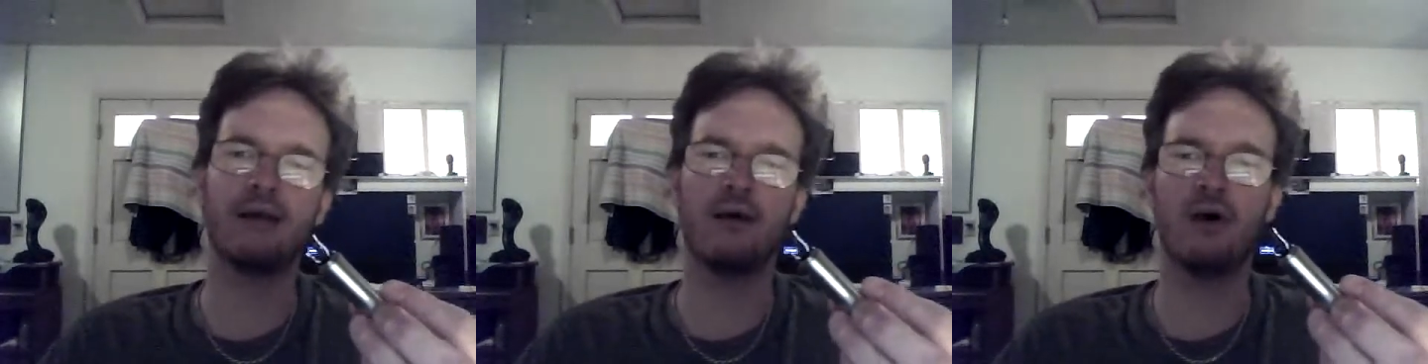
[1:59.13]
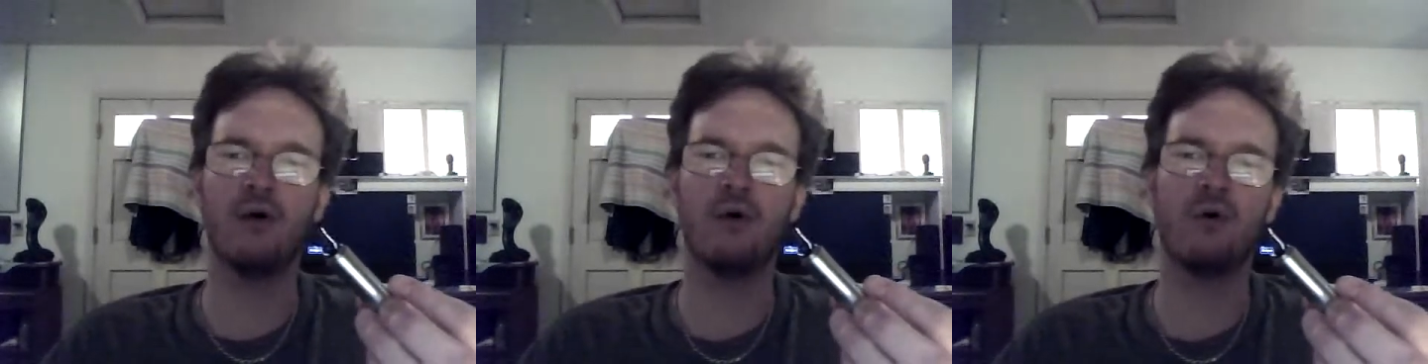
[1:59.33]

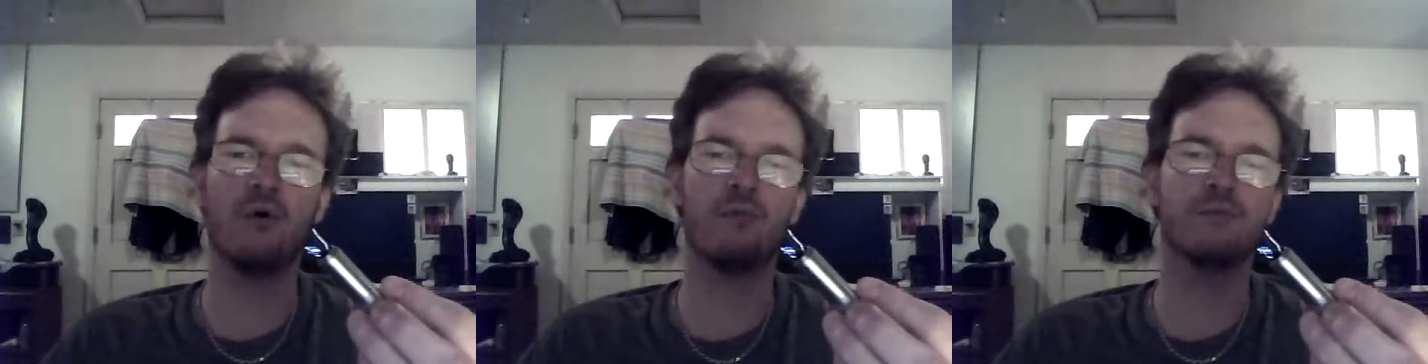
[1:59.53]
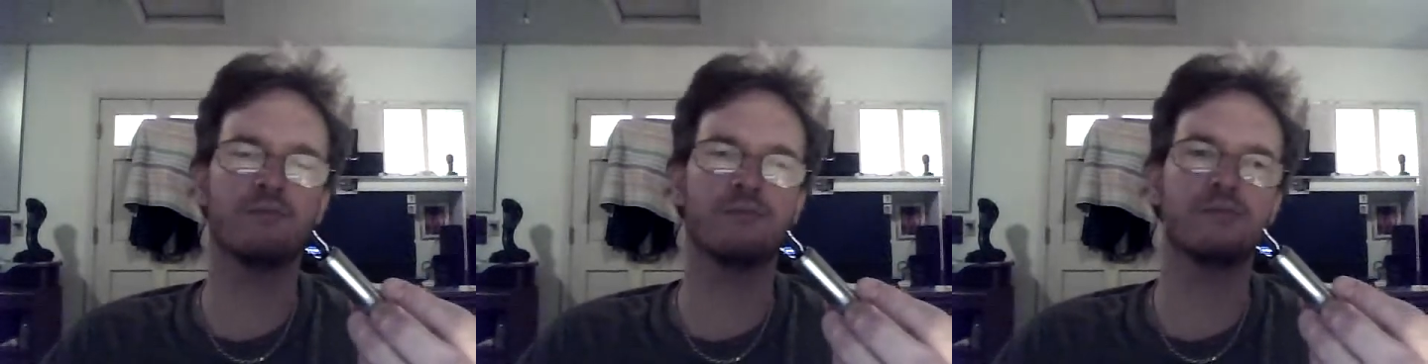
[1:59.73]

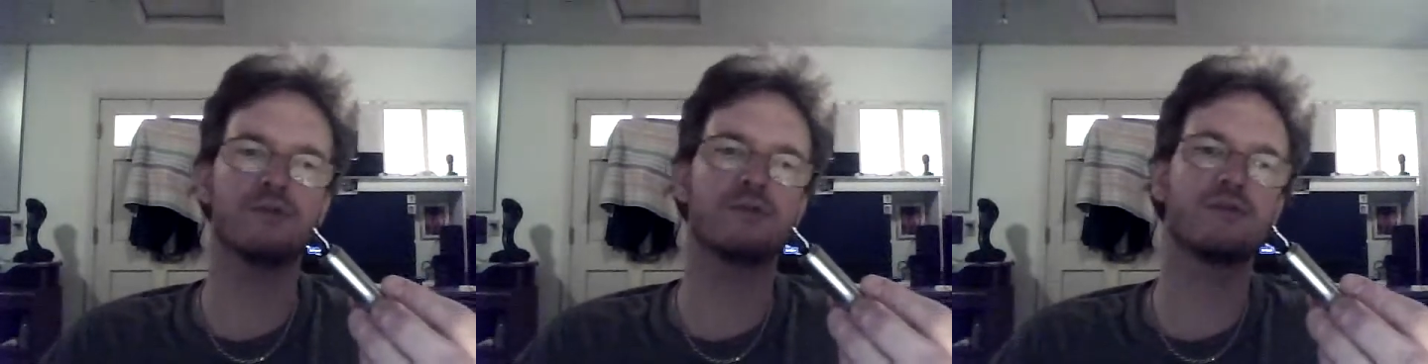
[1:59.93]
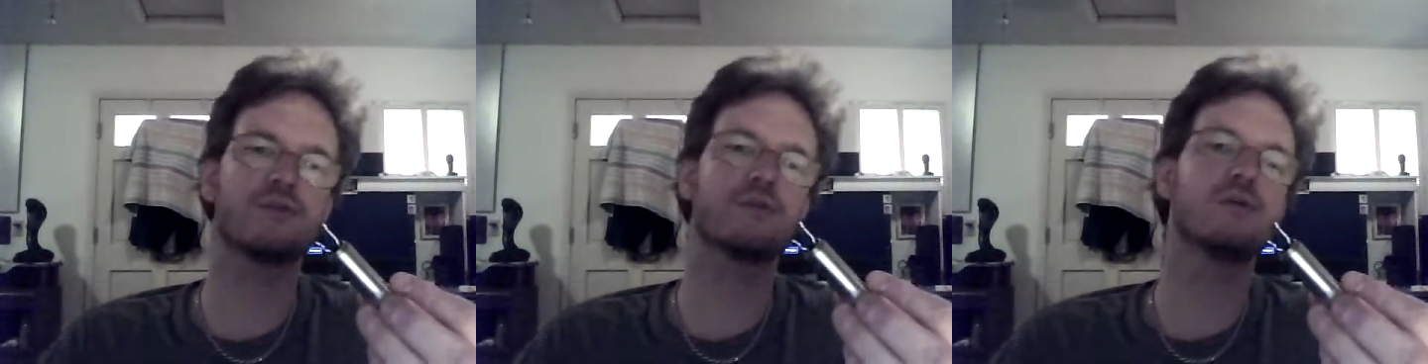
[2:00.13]

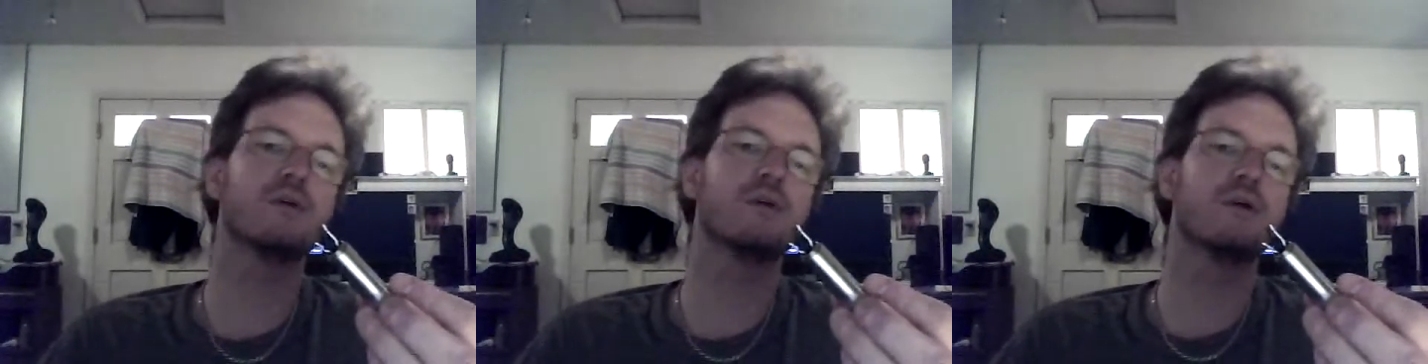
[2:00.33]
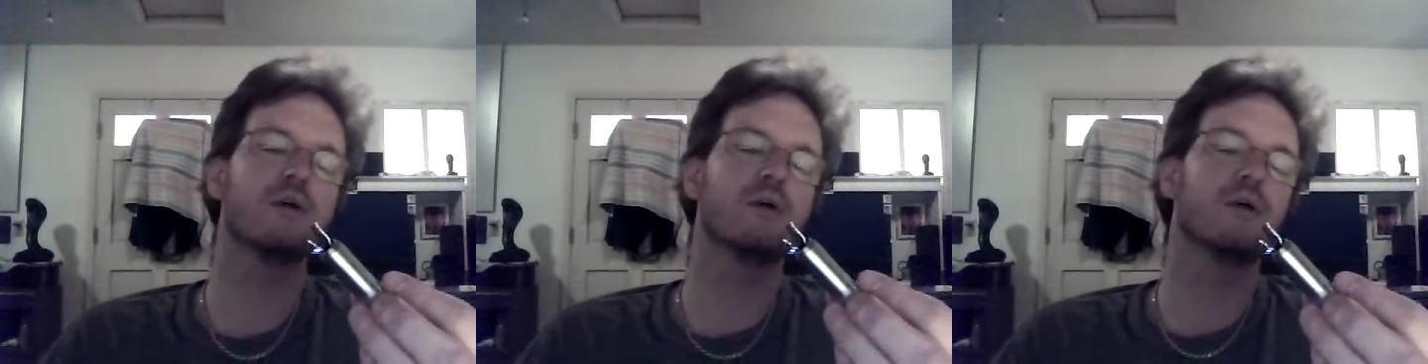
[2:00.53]
ohms,
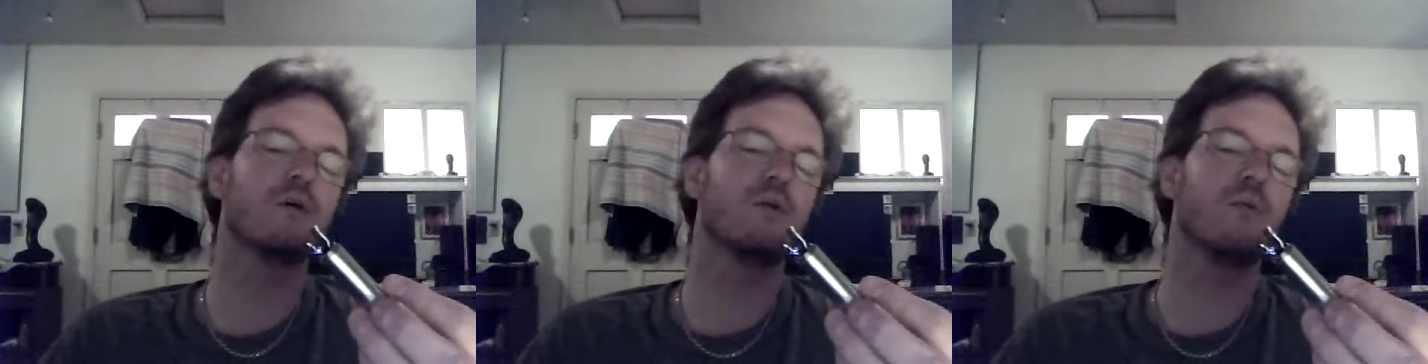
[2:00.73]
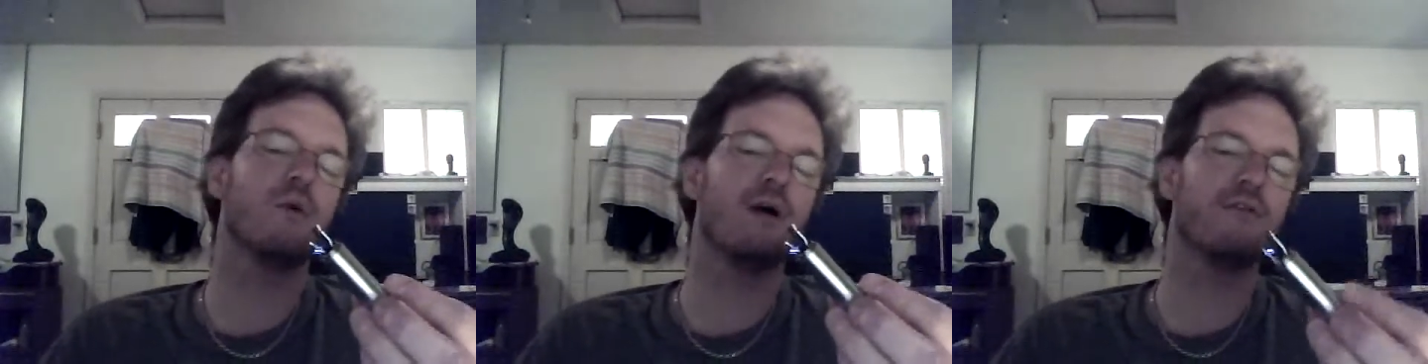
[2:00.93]

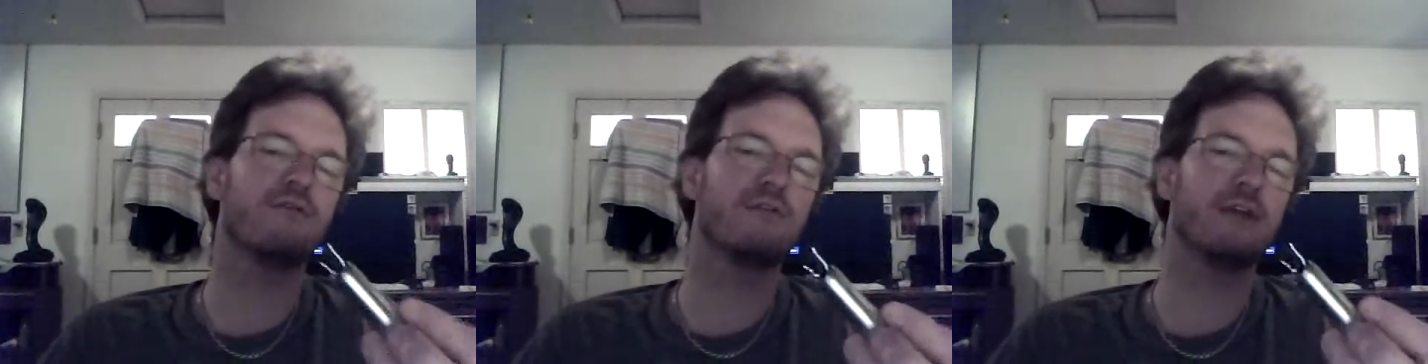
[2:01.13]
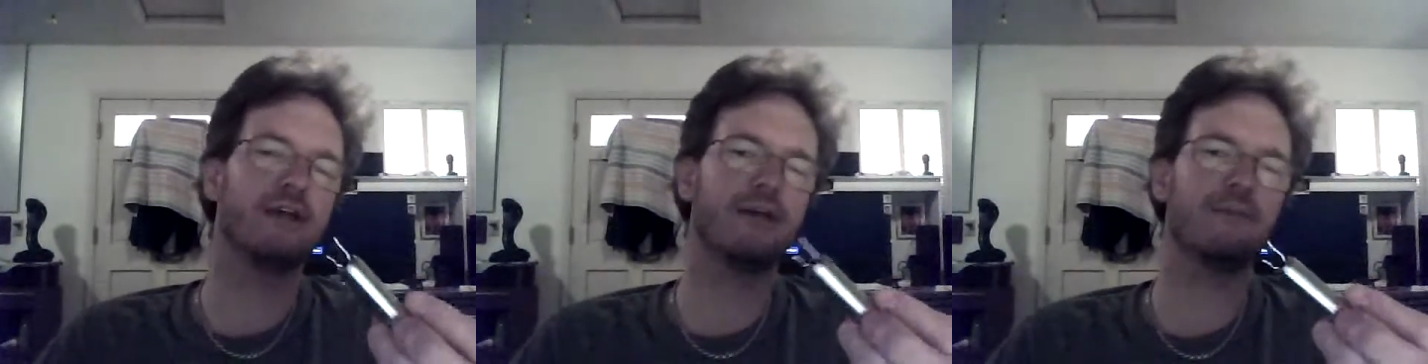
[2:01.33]

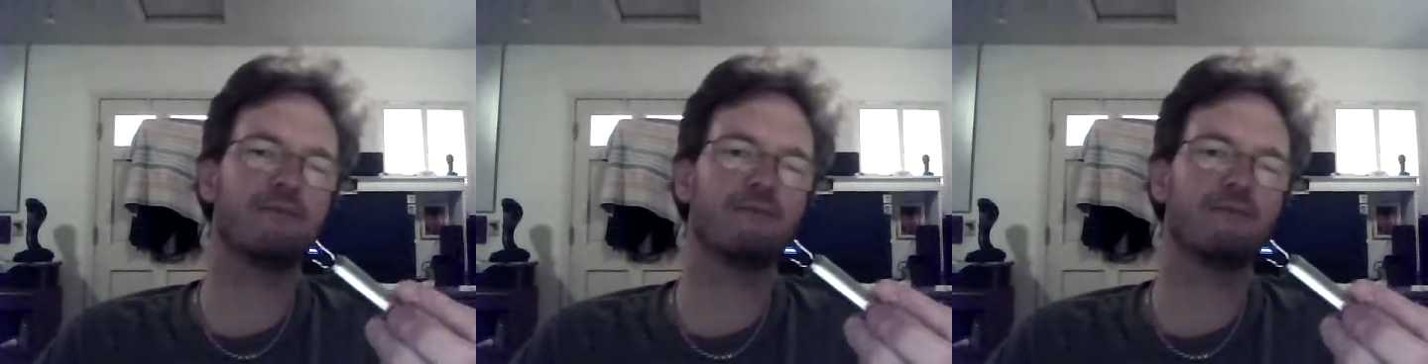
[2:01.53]
roughly